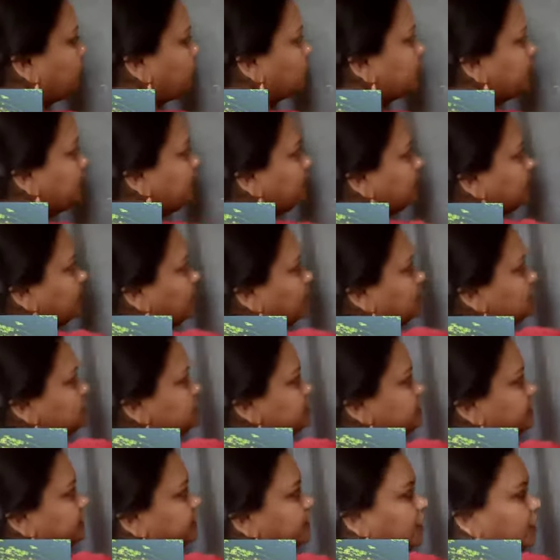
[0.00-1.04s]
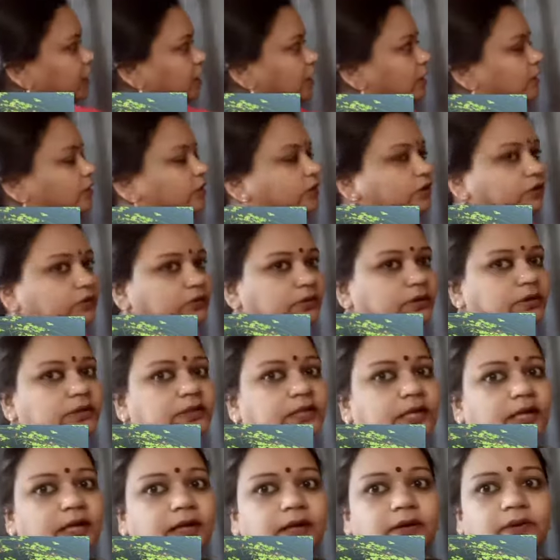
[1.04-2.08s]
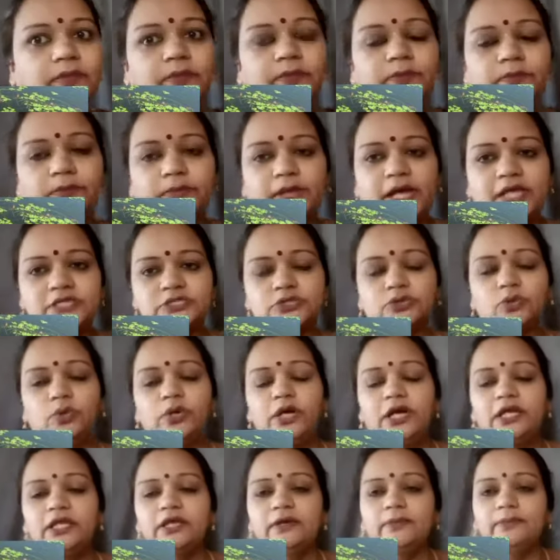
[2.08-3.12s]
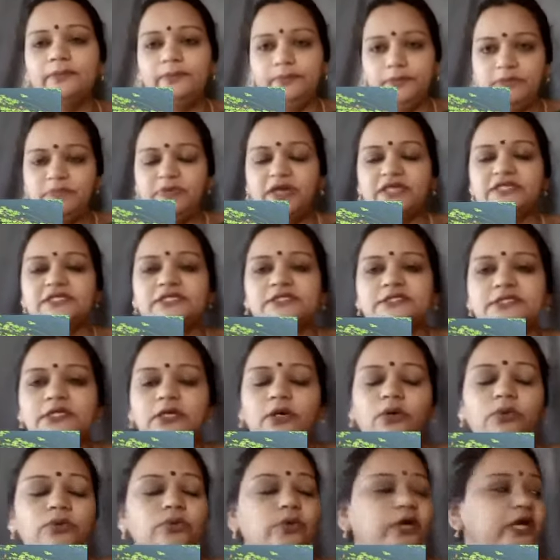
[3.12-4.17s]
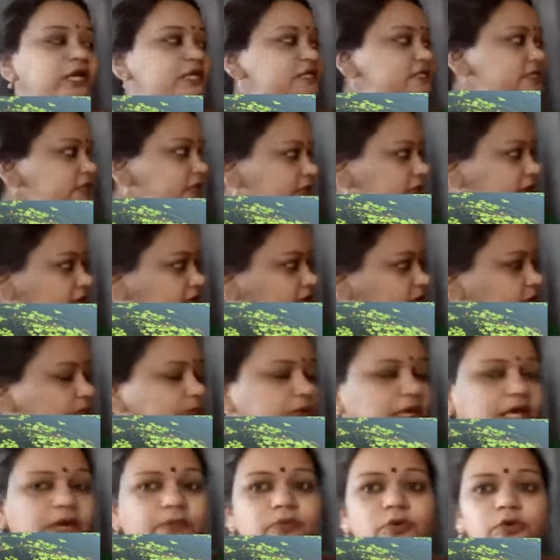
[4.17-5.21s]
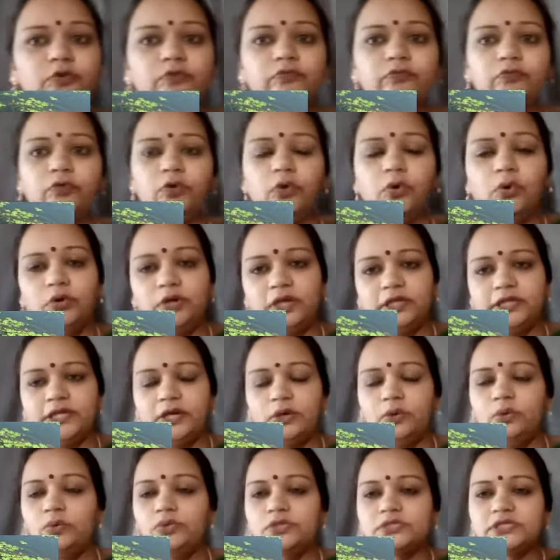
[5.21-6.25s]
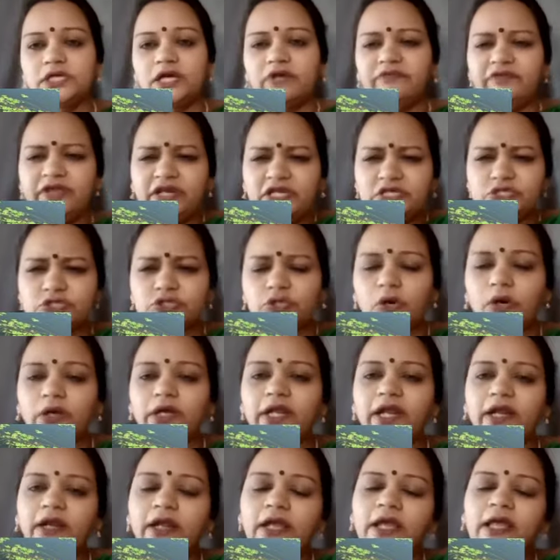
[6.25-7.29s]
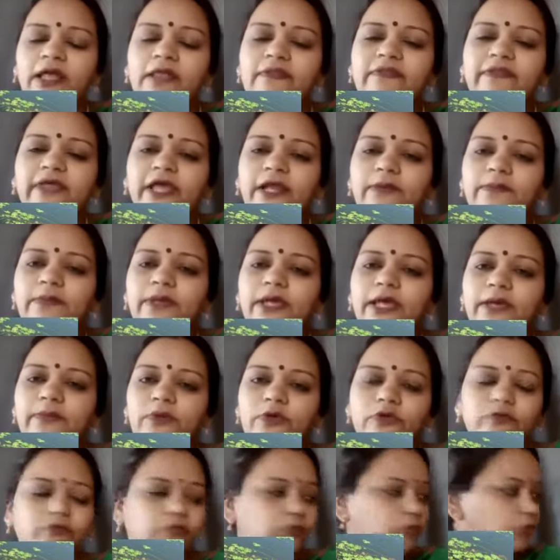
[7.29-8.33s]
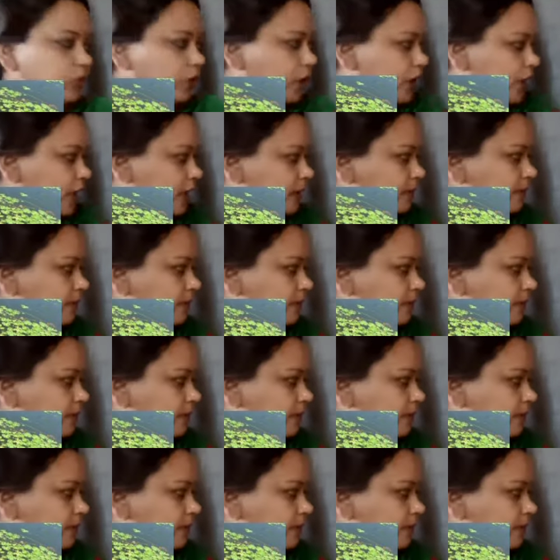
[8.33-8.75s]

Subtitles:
floating plants, the as shown in the images now, you can see they will be able to float. The roots are very short and they will be able to float.